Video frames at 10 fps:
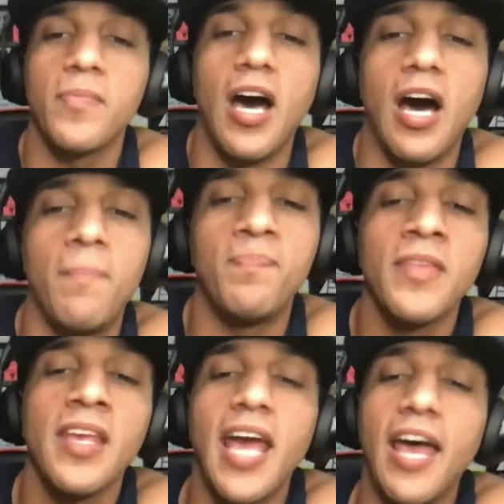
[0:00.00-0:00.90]

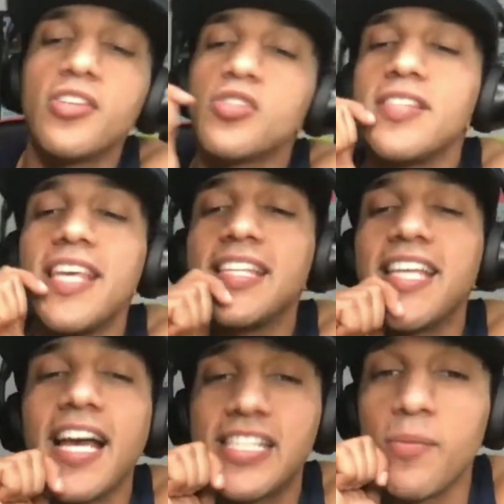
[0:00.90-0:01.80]
And this was the
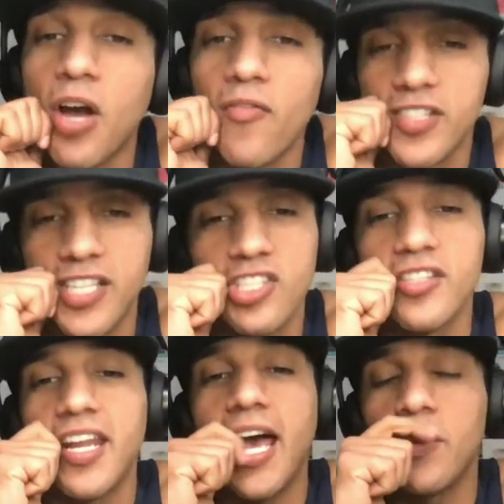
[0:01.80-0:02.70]
exact same conversation
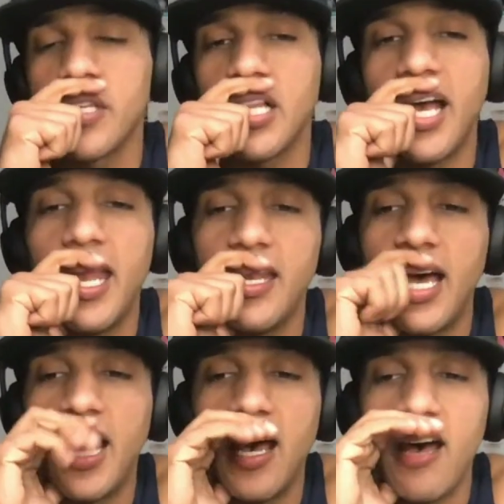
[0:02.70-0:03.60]
I had with the client
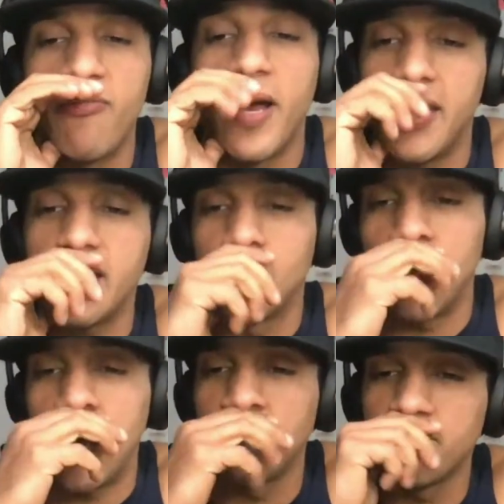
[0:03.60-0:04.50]
of mine
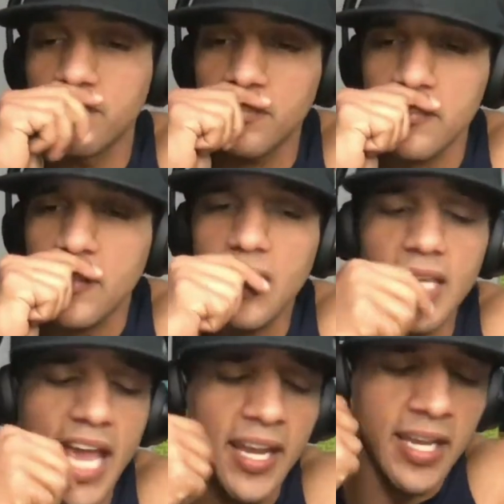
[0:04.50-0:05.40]
yesterday.
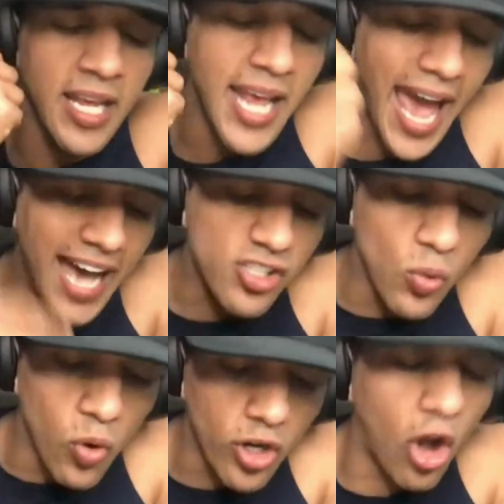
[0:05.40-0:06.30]
And as a
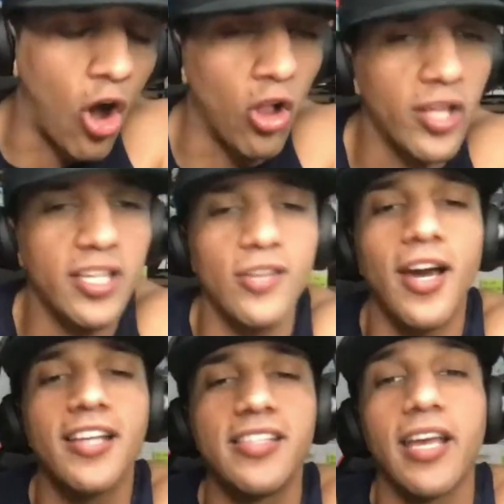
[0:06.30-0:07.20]
workaholic, you
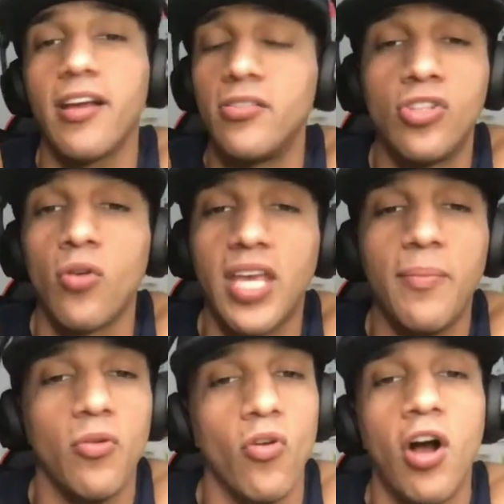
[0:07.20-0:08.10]
guys, like, don't get
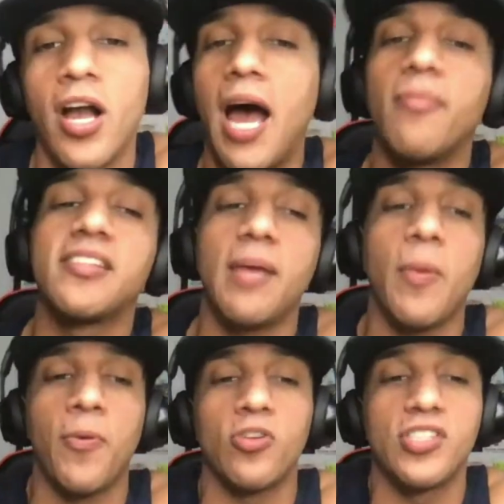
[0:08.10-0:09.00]
me wrong, I'm the type
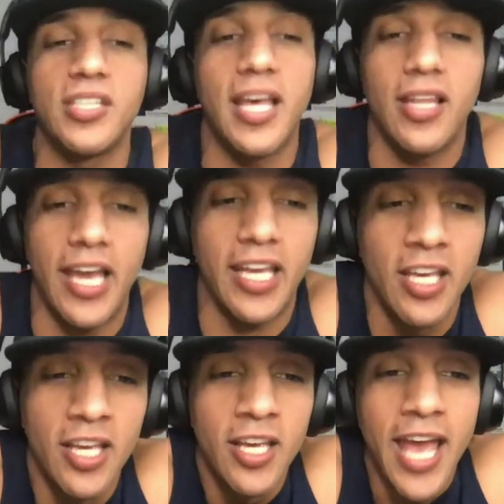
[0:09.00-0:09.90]
of person that like
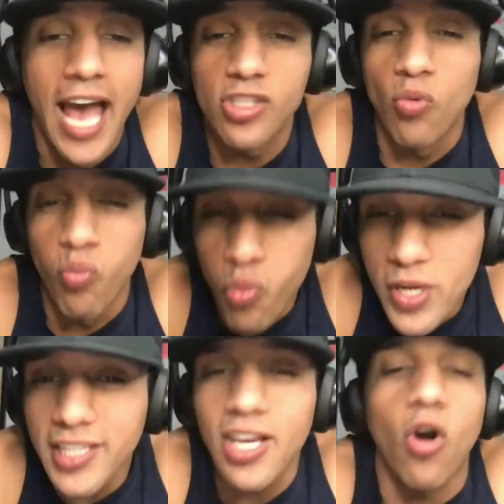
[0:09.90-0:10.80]
has a
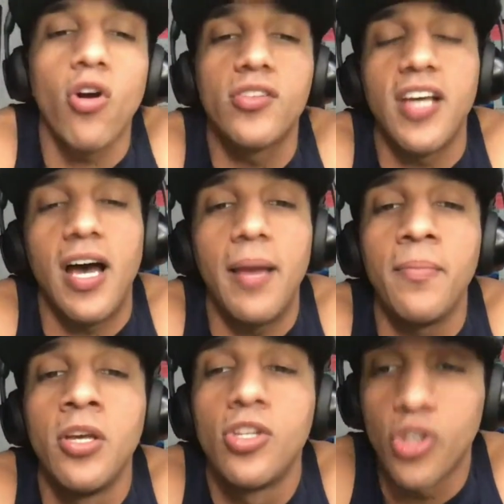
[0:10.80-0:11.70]
really hard time
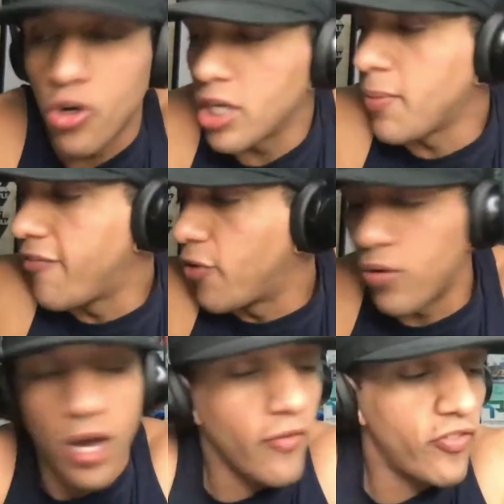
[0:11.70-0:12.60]
turning my phone
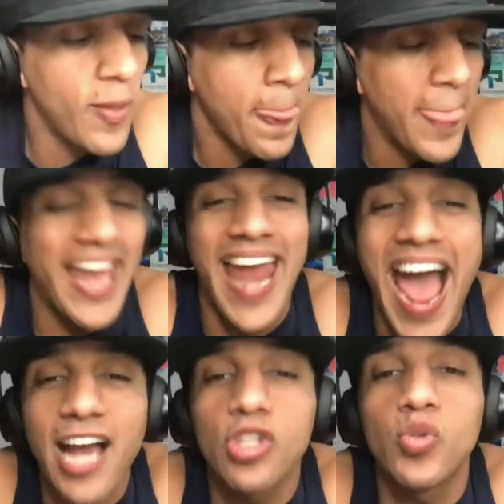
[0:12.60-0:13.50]
off and
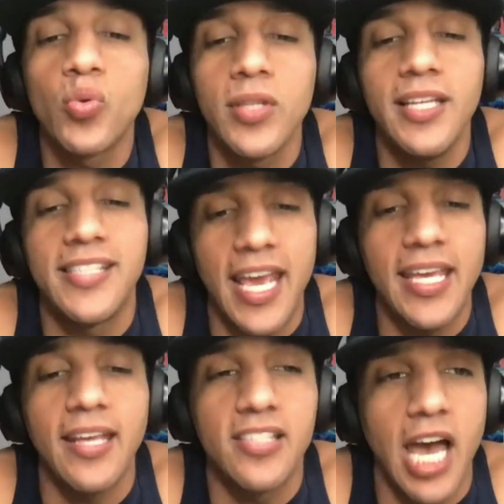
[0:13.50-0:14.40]
actually
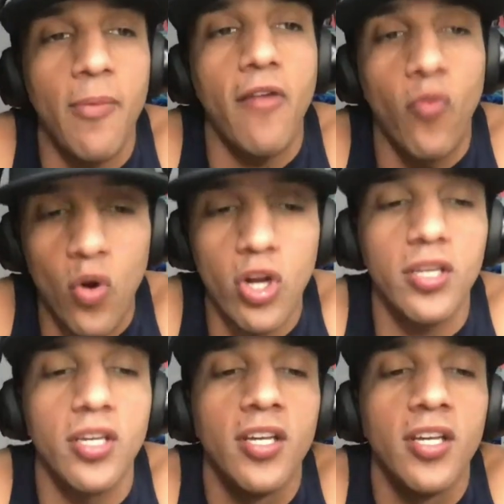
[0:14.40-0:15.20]
taking time off work